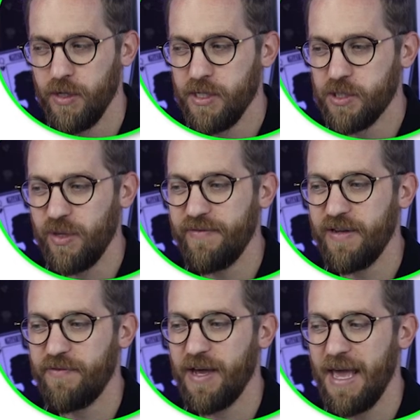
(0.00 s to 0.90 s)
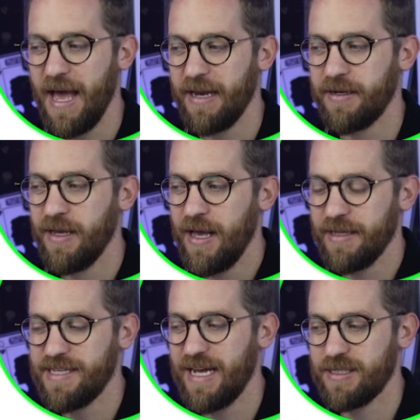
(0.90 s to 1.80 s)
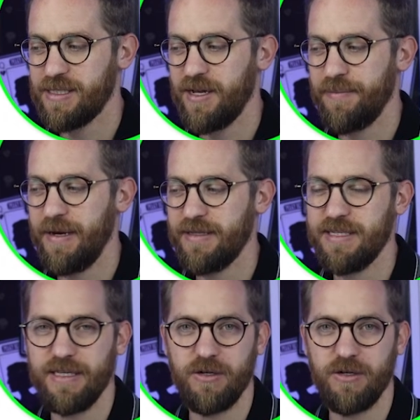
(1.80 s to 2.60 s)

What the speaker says: So even if I had a tax liability